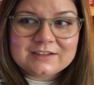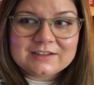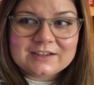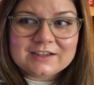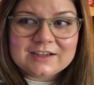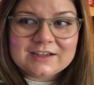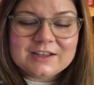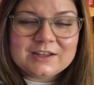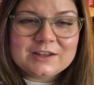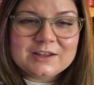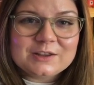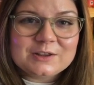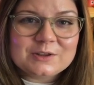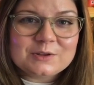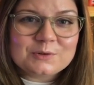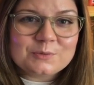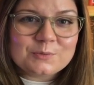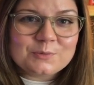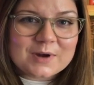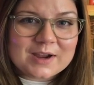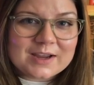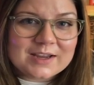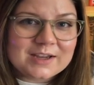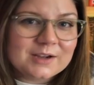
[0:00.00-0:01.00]
in the
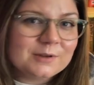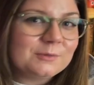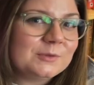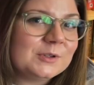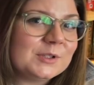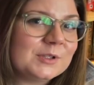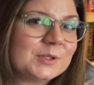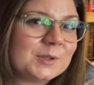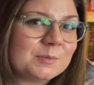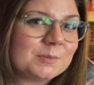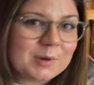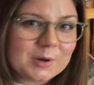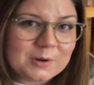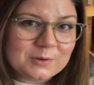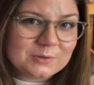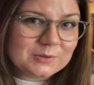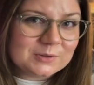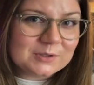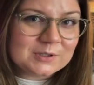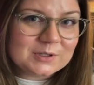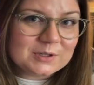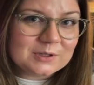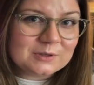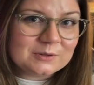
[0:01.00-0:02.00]
way it was
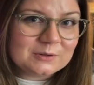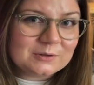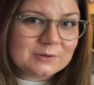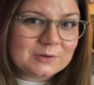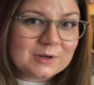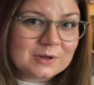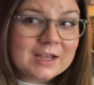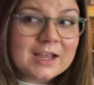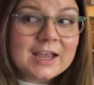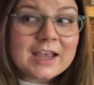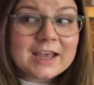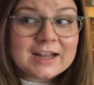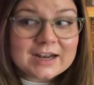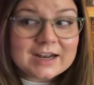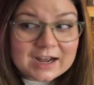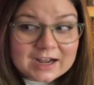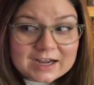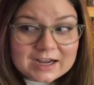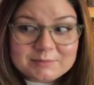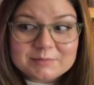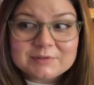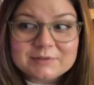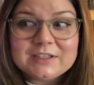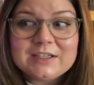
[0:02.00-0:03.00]
supposed to. And
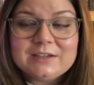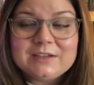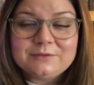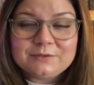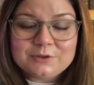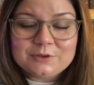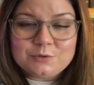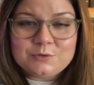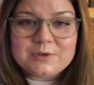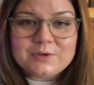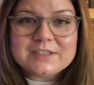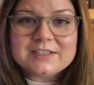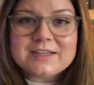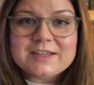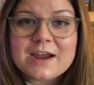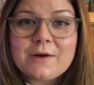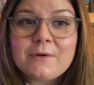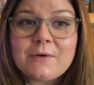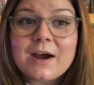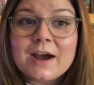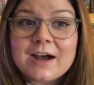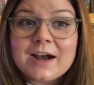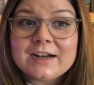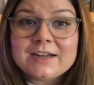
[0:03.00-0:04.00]
I believe Luke is
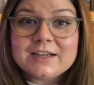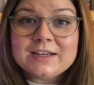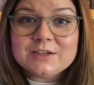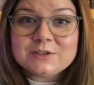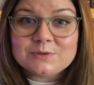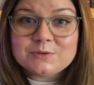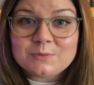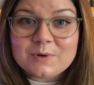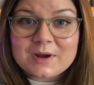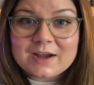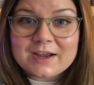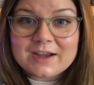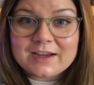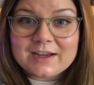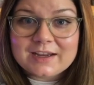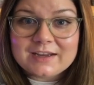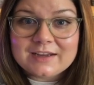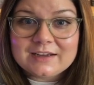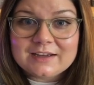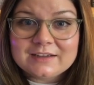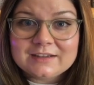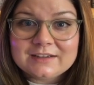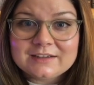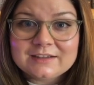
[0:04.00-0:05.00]
now on his
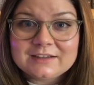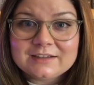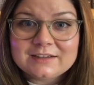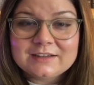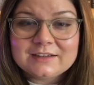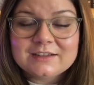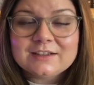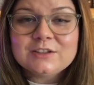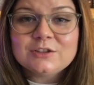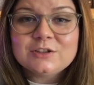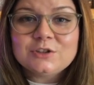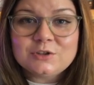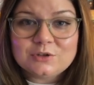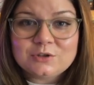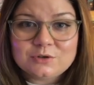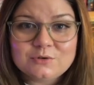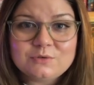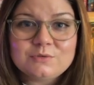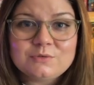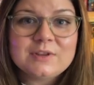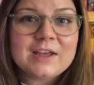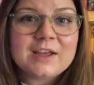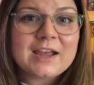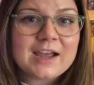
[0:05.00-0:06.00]
way
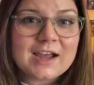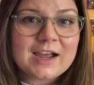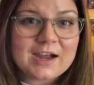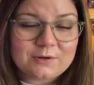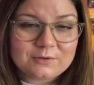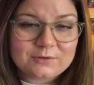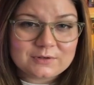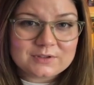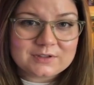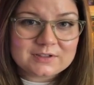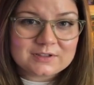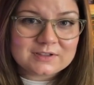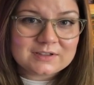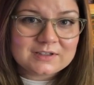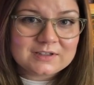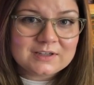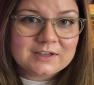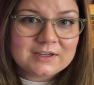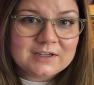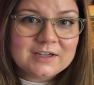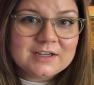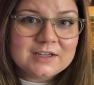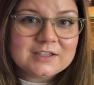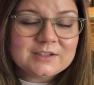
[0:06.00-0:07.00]
to the house
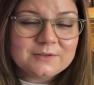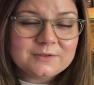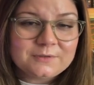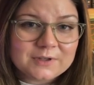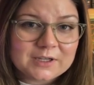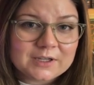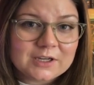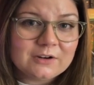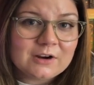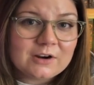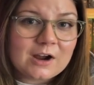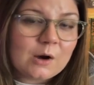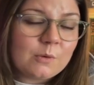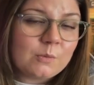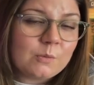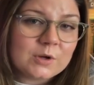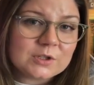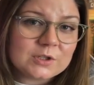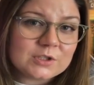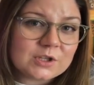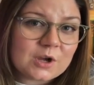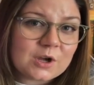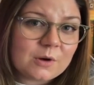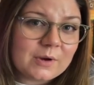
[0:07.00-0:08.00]
to figure out
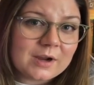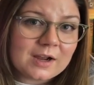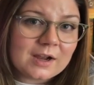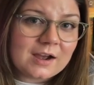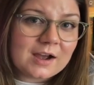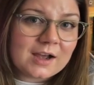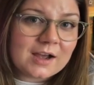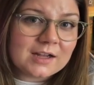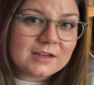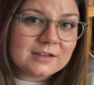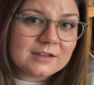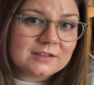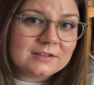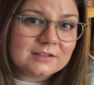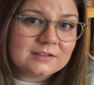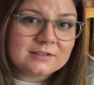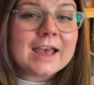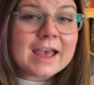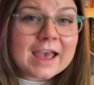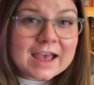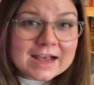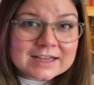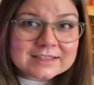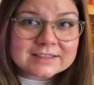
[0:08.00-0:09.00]
what's going on.
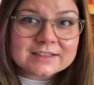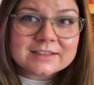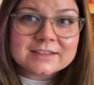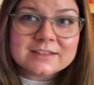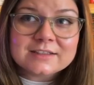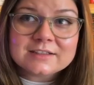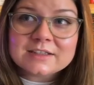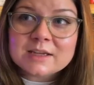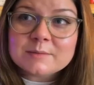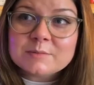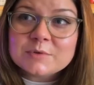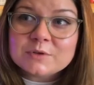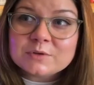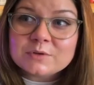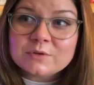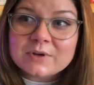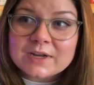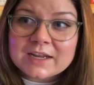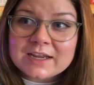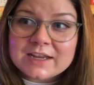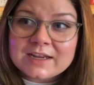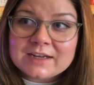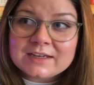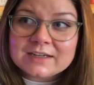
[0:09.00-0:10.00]
As this is episode
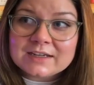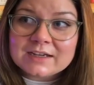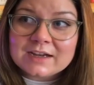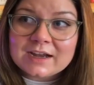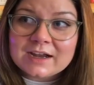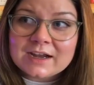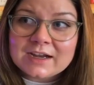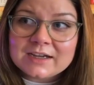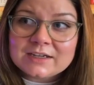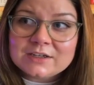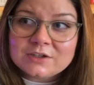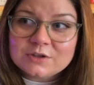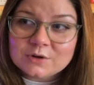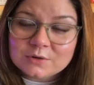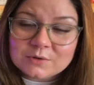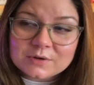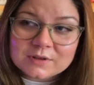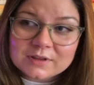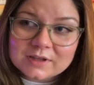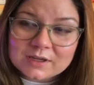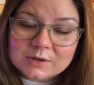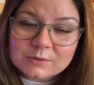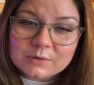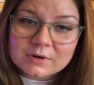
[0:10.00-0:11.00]
8, I
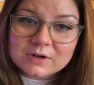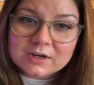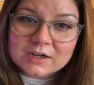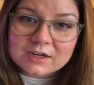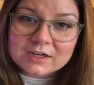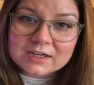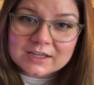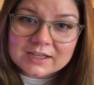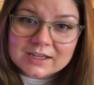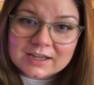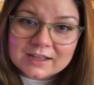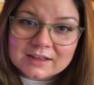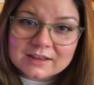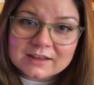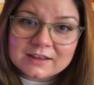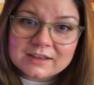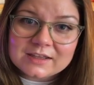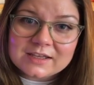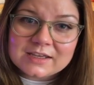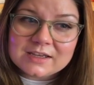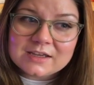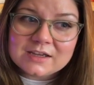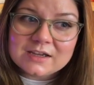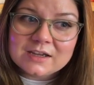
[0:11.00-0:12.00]
don't think we're going to get
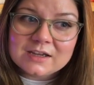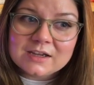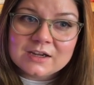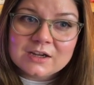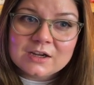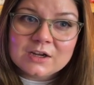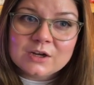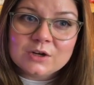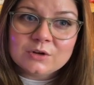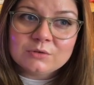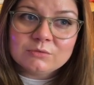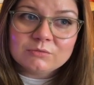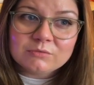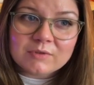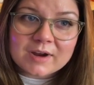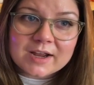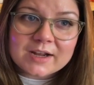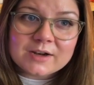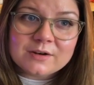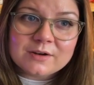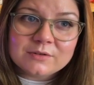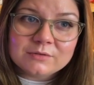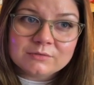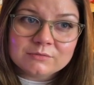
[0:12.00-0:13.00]
the
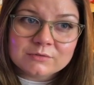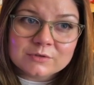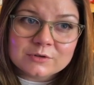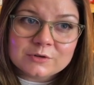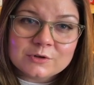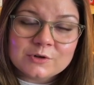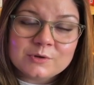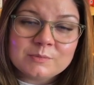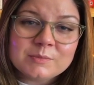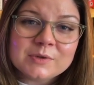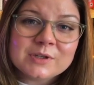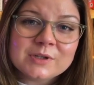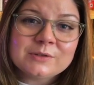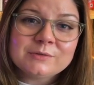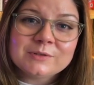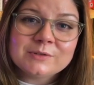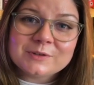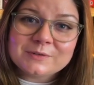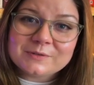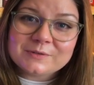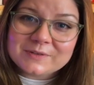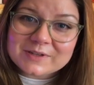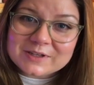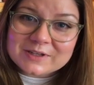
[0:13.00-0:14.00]
Red Room
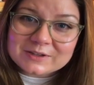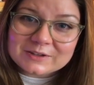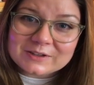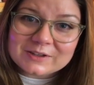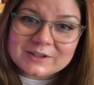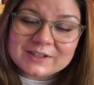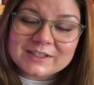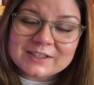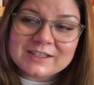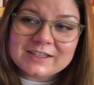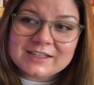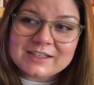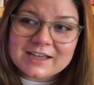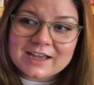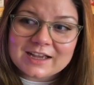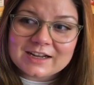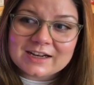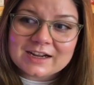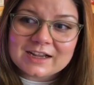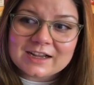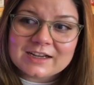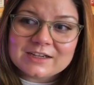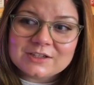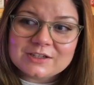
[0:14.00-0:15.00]
reveal yet.
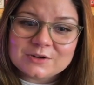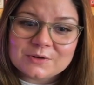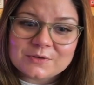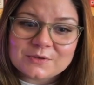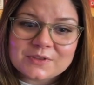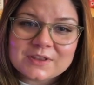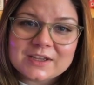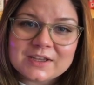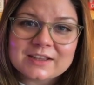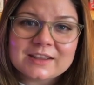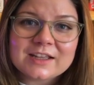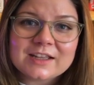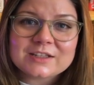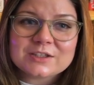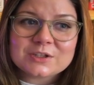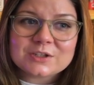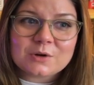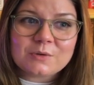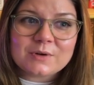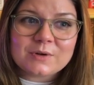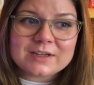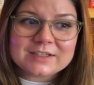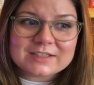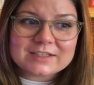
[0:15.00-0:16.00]
I don't think that's
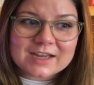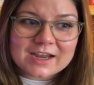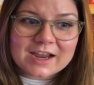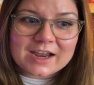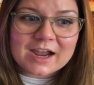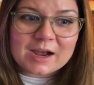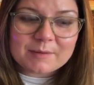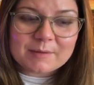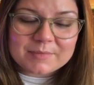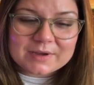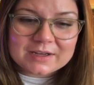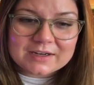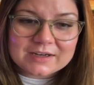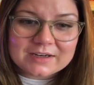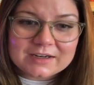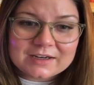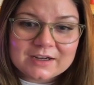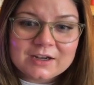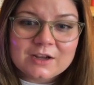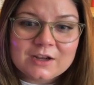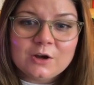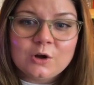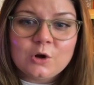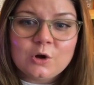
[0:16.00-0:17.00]
going to happen.
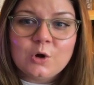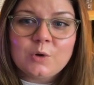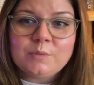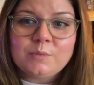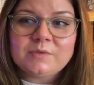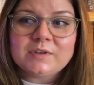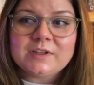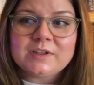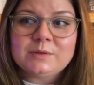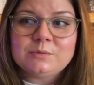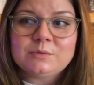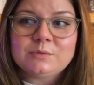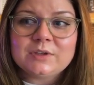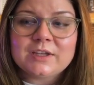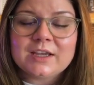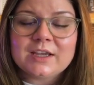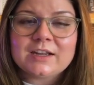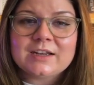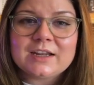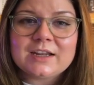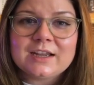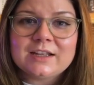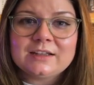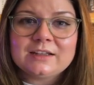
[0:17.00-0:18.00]
Hopefully we'll
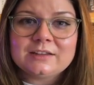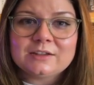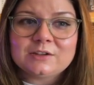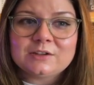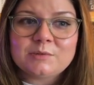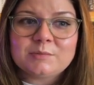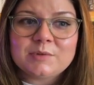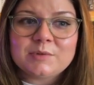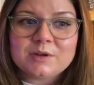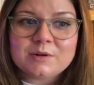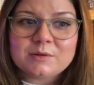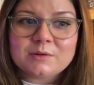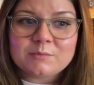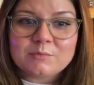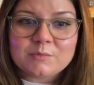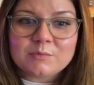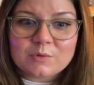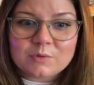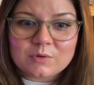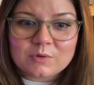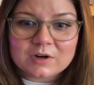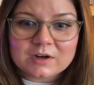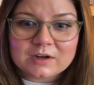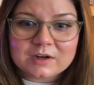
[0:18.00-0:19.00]
get a little bit
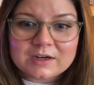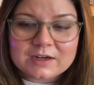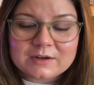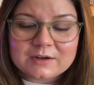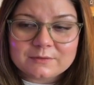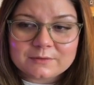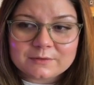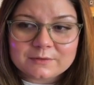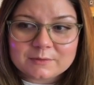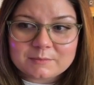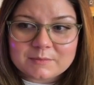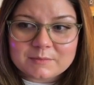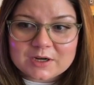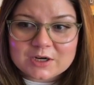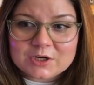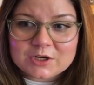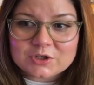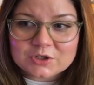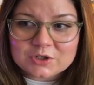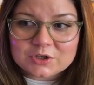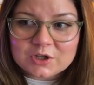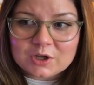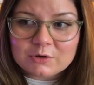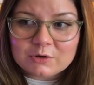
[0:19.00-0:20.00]
more
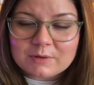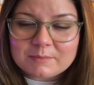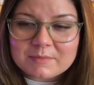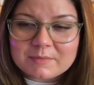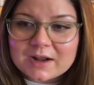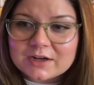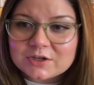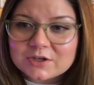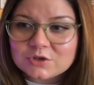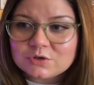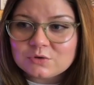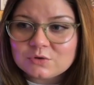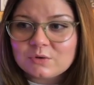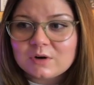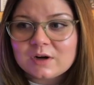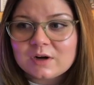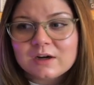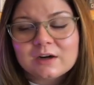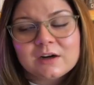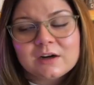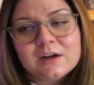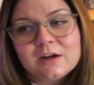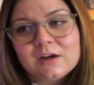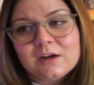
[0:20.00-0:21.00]
information, though I'm not
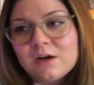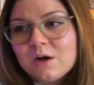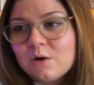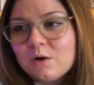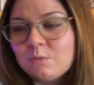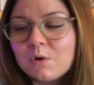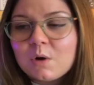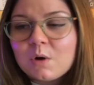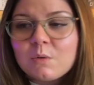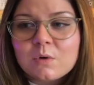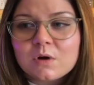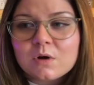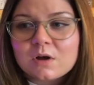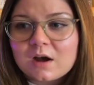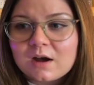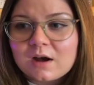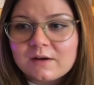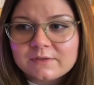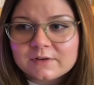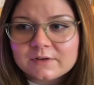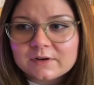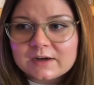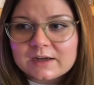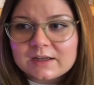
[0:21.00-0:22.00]
sure what we'll
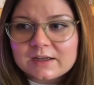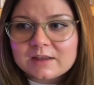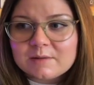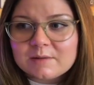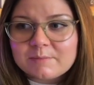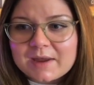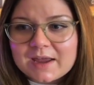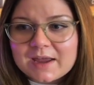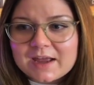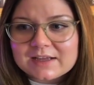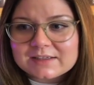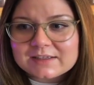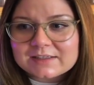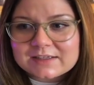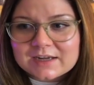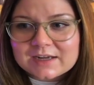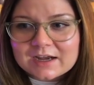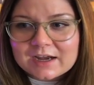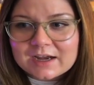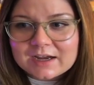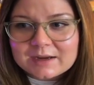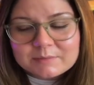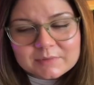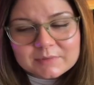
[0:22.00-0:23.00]
cover in the past
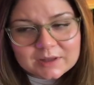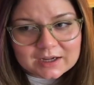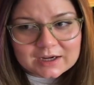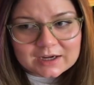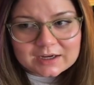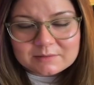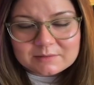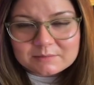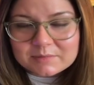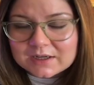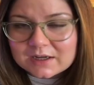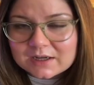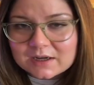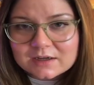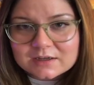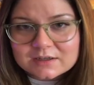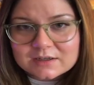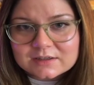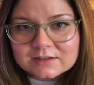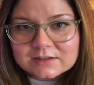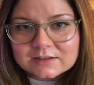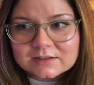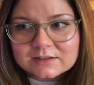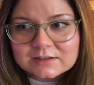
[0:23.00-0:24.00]
timeline,
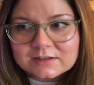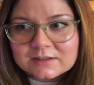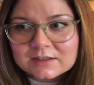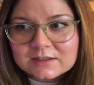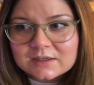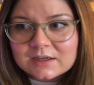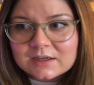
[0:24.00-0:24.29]
because